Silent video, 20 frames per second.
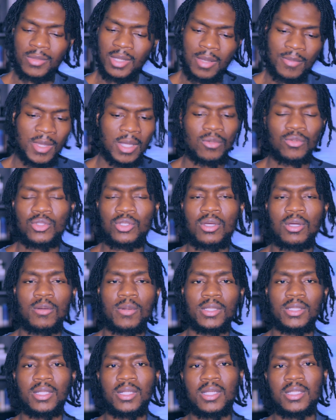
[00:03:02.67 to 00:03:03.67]
I'm not gonna talk
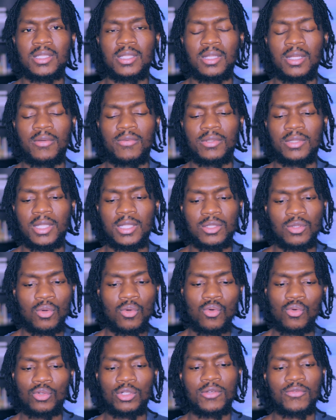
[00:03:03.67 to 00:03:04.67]
about that. That's a
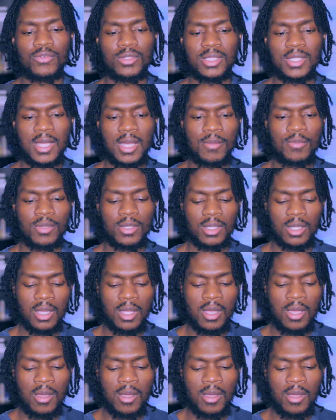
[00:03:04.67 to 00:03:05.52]
whole different topic.